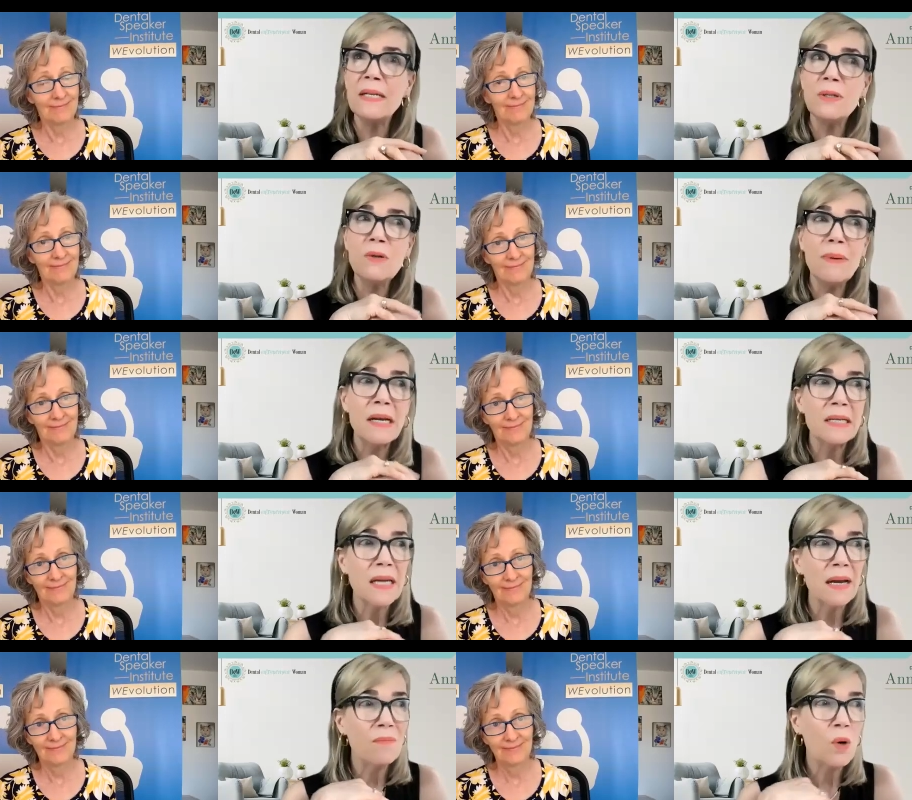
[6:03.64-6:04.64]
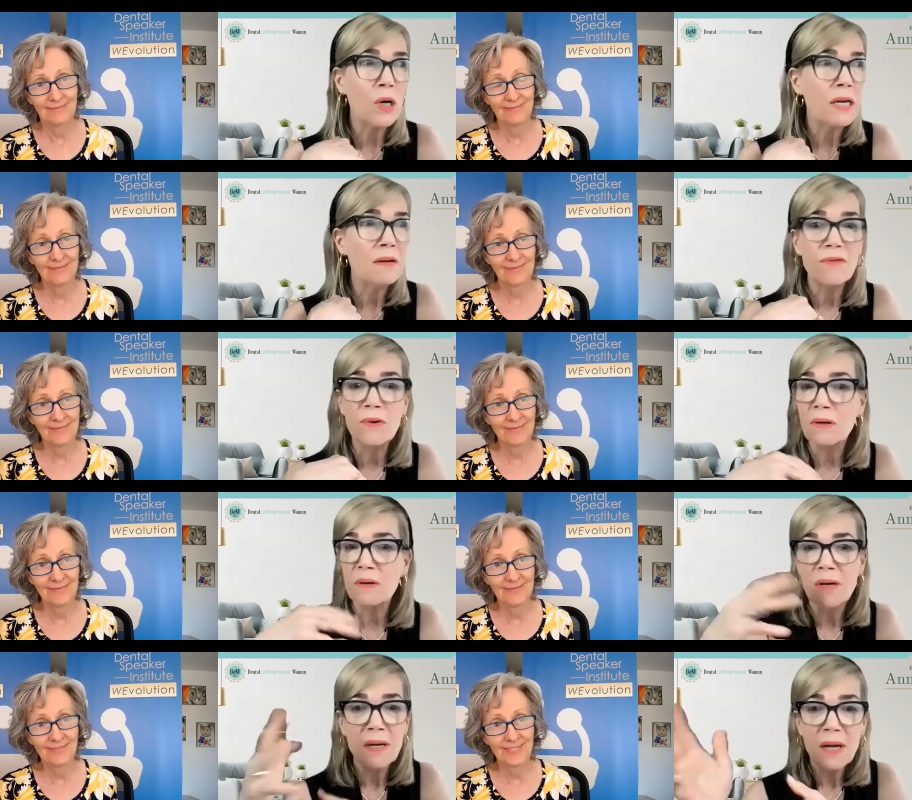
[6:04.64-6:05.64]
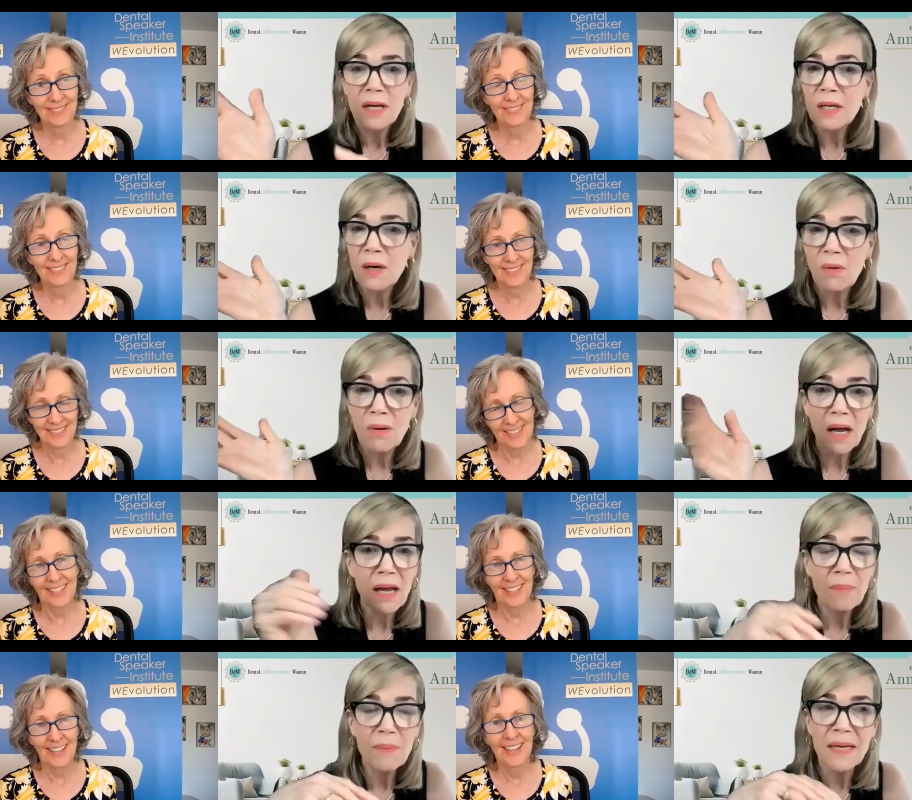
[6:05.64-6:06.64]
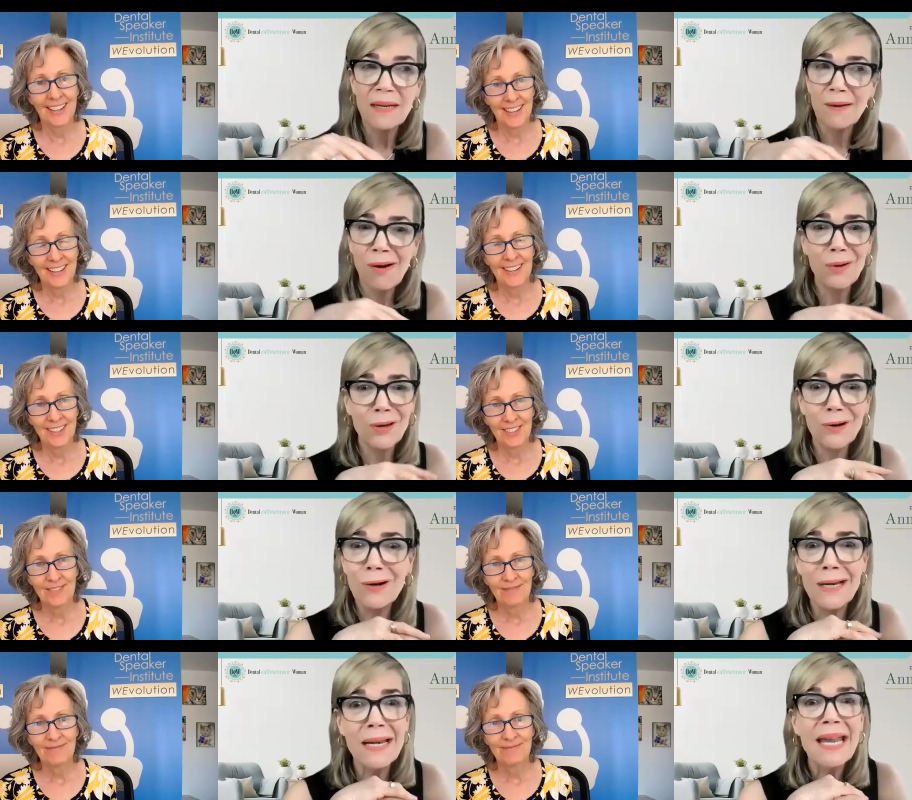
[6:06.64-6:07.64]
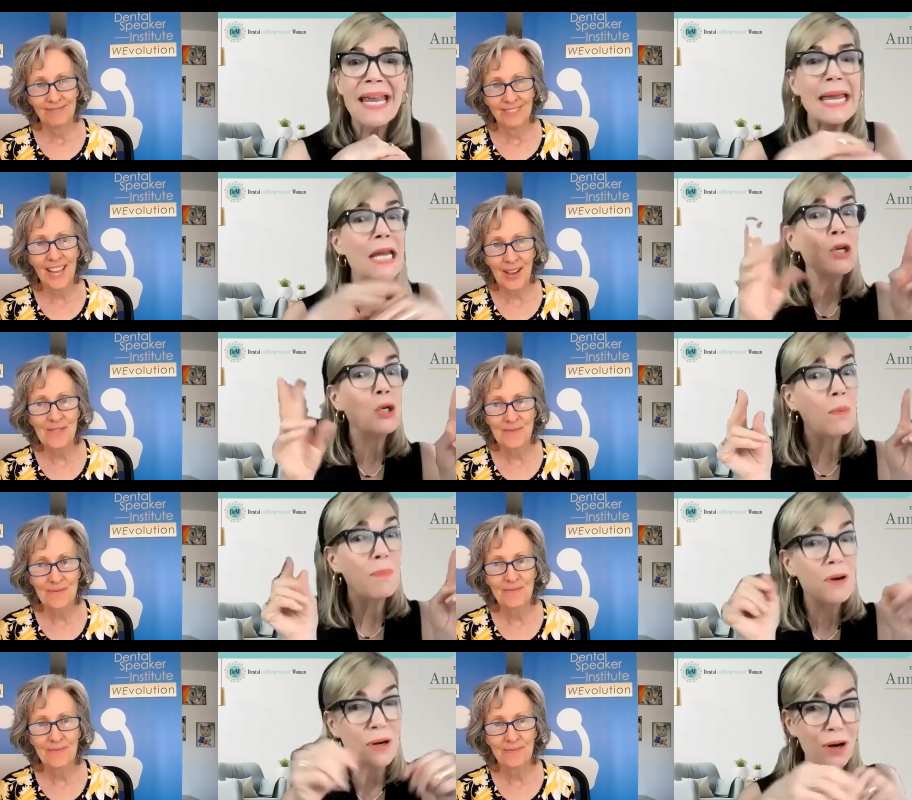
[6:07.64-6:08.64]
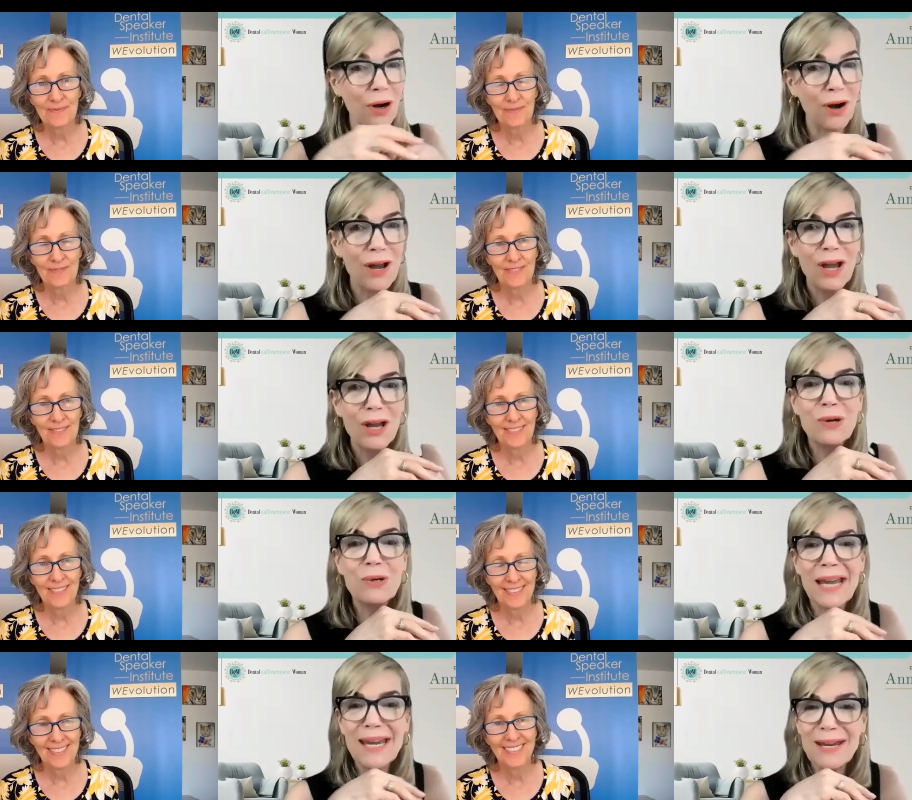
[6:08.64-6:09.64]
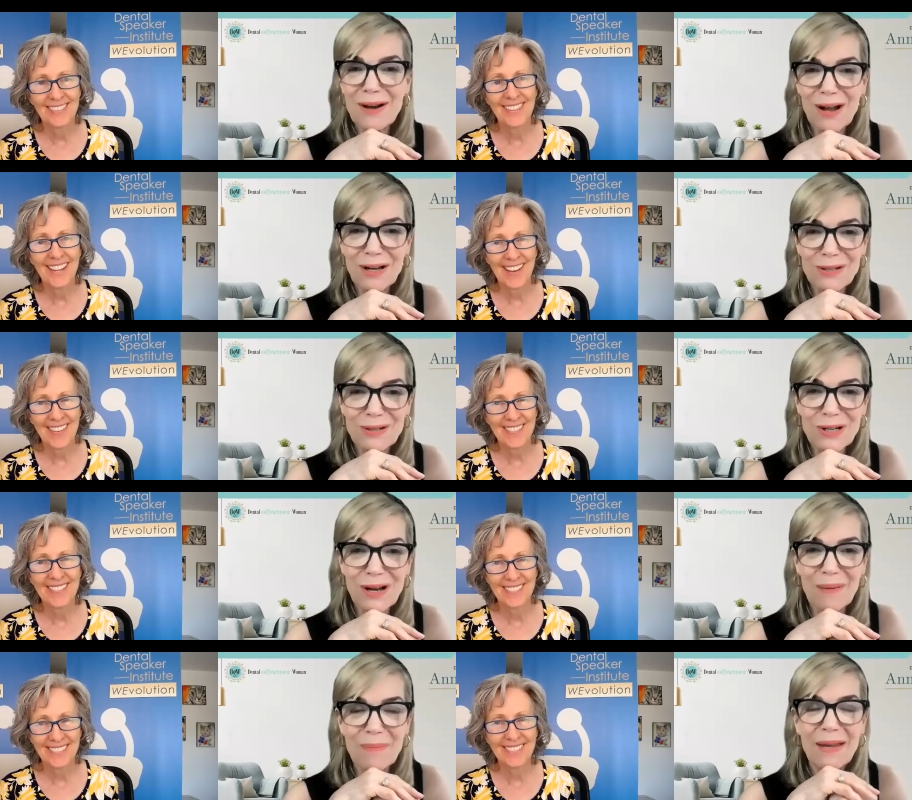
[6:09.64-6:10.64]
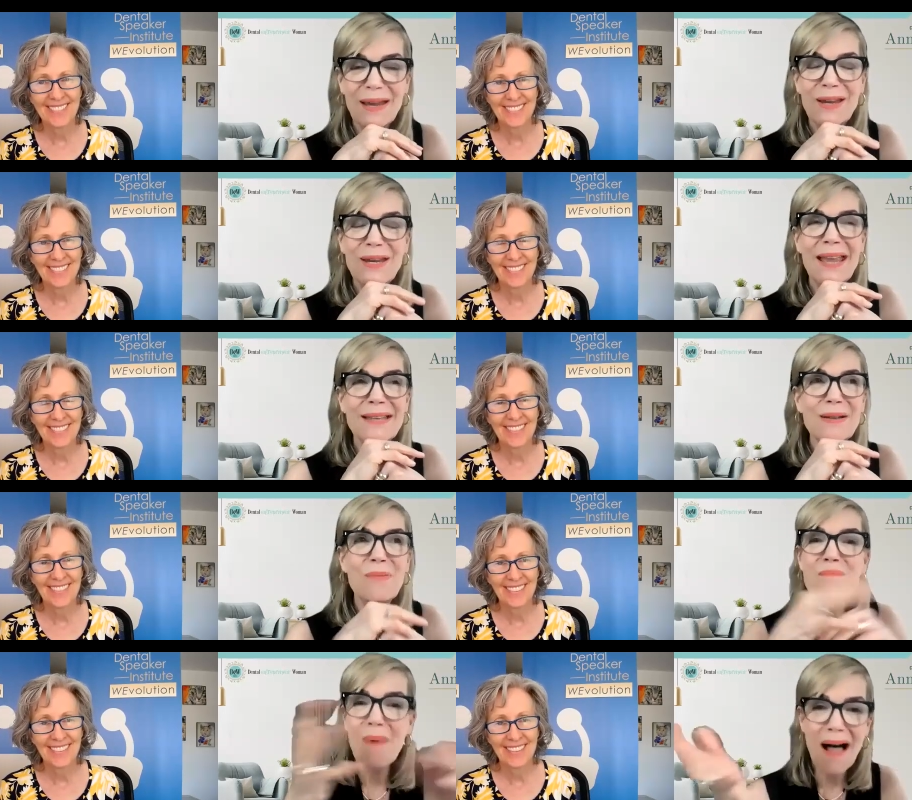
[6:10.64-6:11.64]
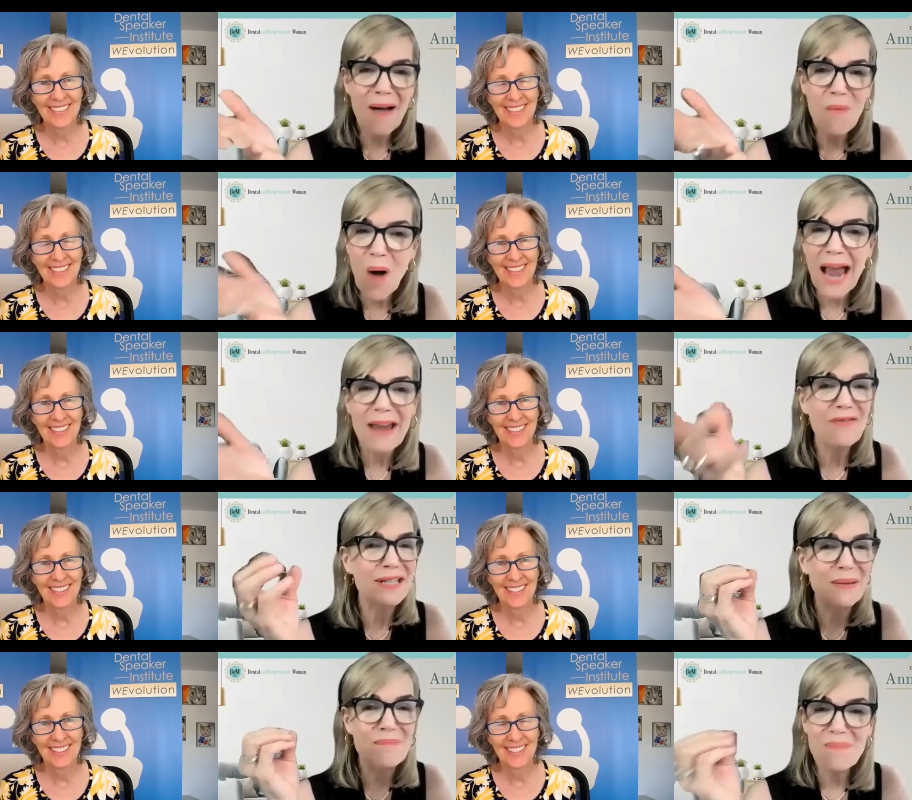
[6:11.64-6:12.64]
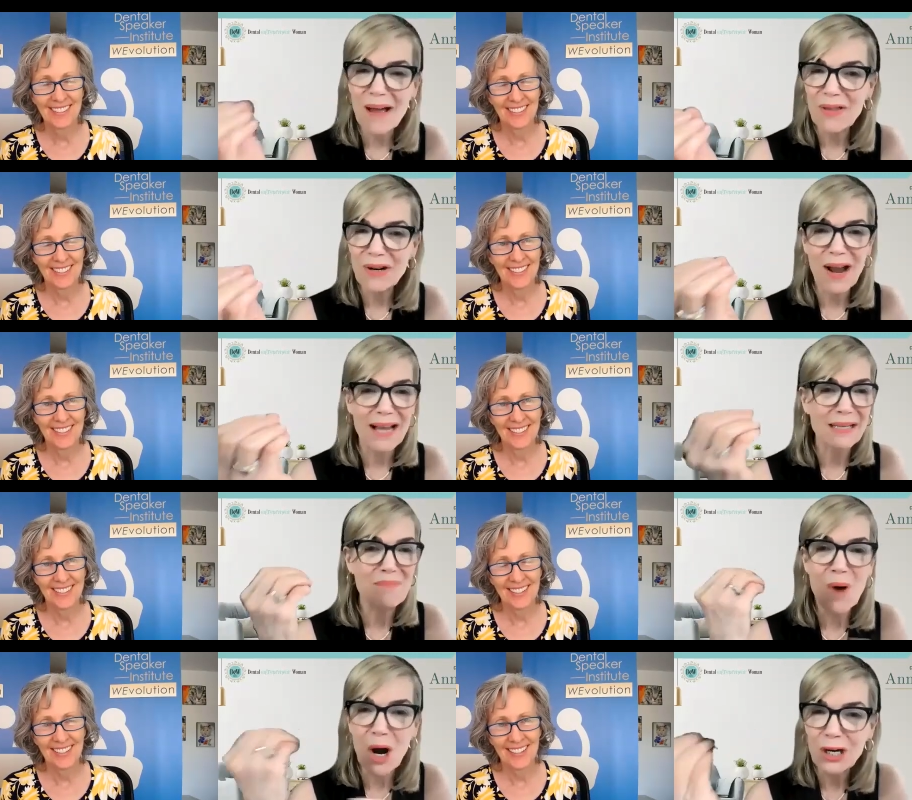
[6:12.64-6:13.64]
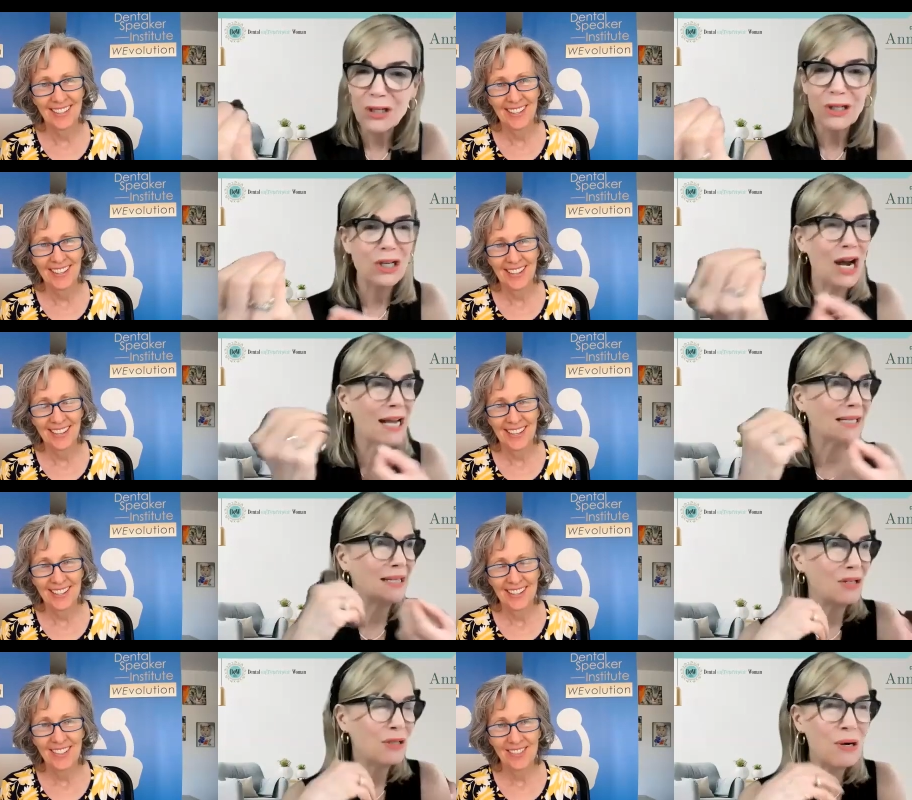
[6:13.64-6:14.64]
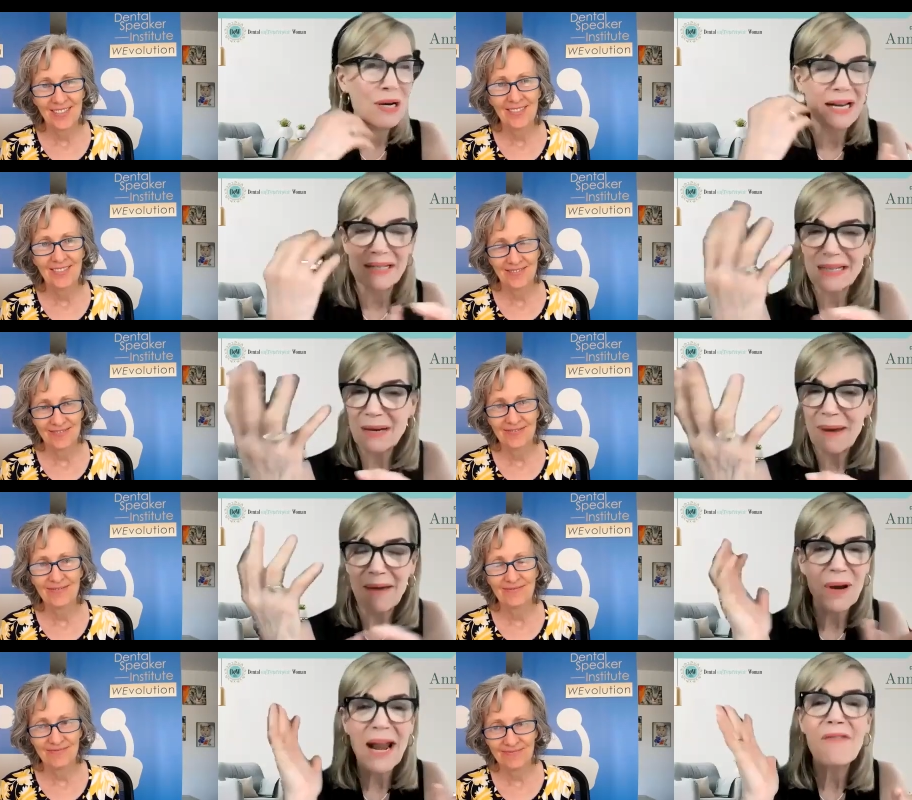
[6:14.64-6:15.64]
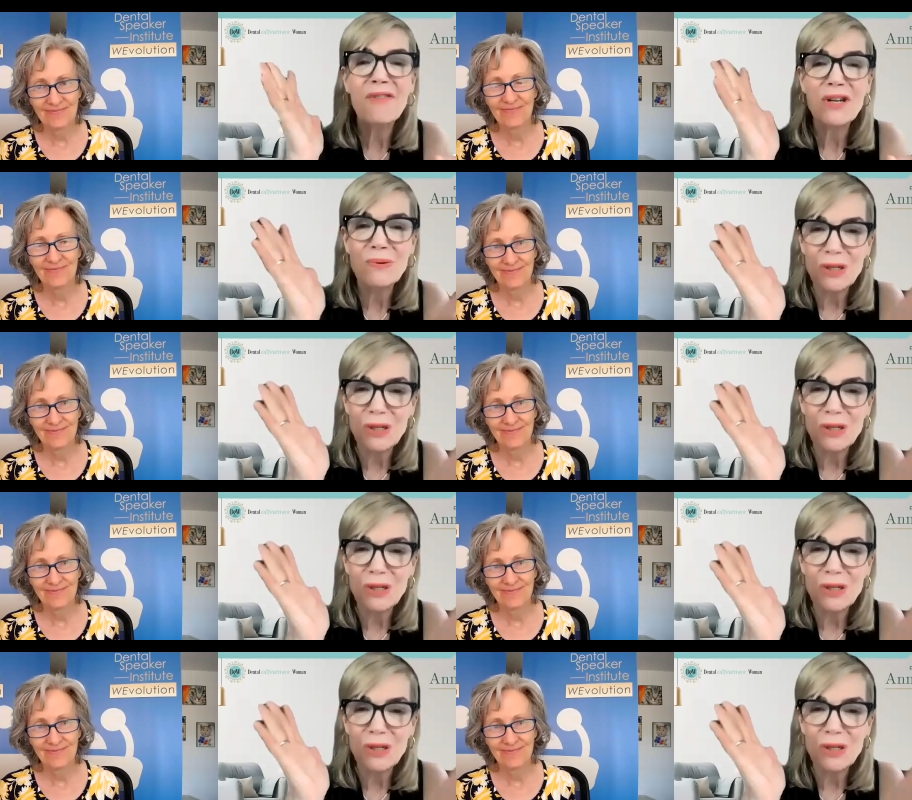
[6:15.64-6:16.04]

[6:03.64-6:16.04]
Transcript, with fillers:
Speaker 1: a DeW because i'm working for you know a, a company no you're an entrepreneur you're taking on your job as a mo- wife, as a mother, as a marketer, as an attorney, as a CPA, whatever you